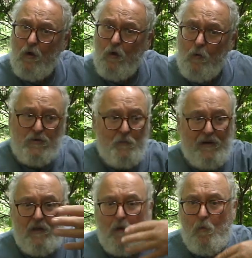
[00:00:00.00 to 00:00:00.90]
which
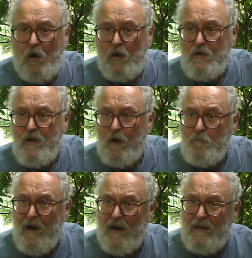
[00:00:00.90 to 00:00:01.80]
meant there wasn't
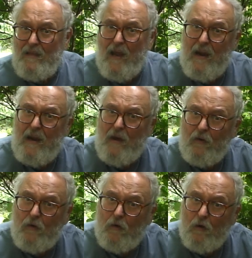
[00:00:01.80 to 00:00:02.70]
nobody
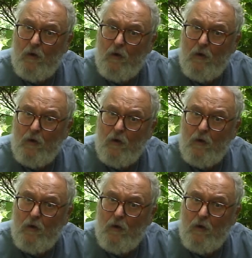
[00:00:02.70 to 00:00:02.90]
there